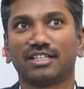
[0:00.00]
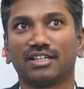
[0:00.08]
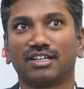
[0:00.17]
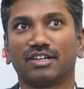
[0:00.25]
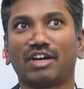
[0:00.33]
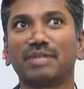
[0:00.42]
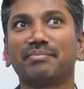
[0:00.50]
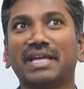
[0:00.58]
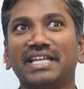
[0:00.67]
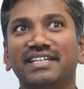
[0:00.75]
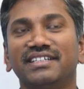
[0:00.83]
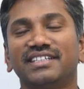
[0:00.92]
uh, one
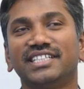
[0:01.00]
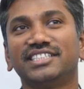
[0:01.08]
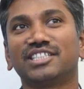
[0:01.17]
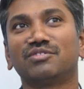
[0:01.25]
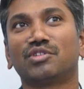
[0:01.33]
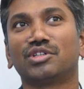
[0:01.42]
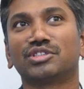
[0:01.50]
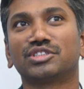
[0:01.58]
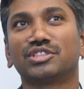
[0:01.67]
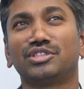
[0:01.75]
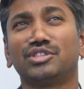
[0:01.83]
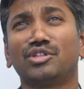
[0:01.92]
main reason
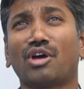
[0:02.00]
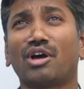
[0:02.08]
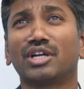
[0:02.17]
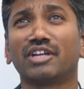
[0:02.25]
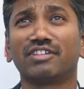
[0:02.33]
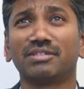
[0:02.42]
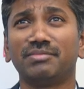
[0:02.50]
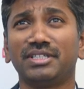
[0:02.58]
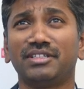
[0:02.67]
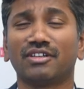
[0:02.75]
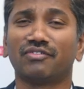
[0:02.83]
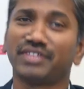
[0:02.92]
was non
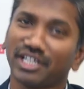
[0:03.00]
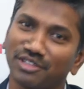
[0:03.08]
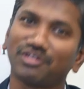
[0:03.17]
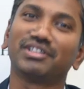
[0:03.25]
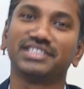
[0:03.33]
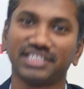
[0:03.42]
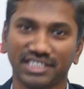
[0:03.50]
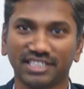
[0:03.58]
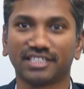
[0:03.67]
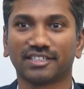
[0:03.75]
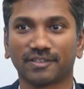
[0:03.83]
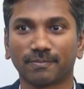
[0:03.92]
availability of technology
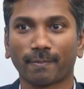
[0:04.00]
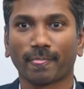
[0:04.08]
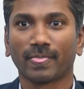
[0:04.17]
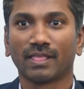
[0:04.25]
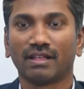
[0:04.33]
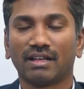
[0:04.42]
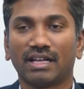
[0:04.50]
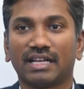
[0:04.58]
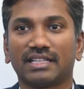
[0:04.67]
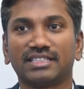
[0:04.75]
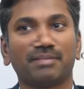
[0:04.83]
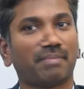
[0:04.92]
here
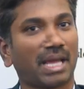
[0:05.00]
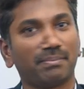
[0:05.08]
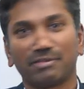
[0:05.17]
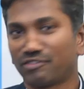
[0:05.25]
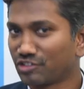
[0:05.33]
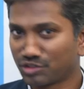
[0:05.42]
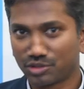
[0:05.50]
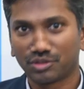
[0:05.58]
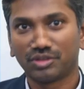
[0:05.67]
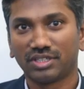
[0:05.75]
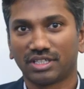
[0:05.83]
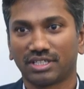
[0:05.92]
the manpower is
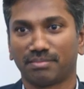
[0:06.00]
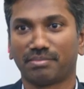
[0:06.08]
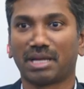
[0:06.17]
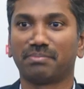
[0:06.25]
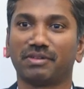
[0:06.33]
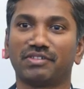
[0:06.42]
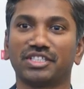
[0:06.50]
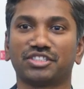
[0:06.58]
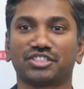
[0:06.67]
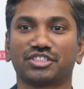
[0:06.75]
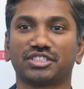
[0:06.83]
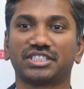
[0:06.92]
good. Manpower
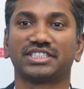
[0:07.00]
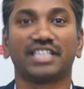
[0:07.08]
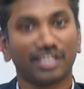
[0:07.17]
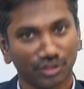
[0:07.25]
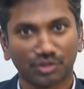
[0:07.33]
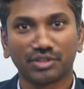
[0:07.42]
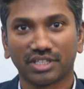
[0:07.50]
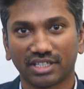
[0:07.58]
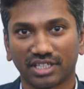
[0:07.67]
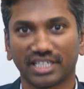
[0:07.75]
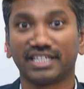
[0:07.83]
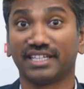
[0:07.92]
is still good
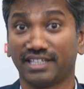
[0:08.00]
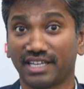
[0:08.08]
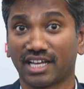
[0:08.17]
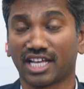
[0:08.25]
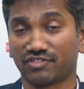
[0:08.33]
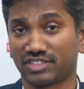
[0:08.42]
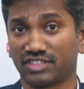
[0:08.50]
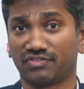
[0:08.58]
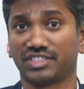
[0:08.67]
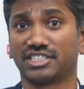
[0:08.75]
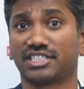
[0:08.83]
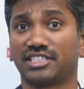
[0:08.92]
in India as far as the
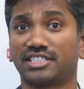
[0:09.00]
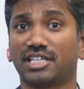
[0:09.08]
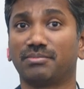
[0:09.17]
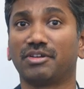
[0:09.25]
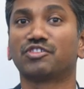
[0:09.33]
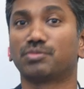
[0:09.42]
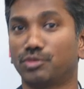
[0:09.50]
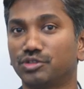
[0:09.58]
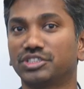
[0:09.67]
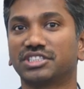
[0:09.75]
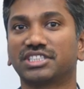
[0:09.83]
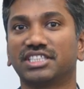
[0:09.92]
physical therapy of
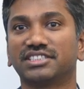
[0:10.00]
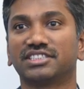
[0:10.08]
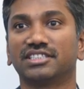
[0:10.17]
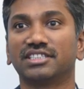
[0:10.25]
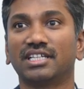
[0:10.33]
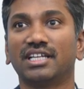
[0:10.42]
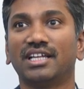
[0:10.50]
sports is concerned.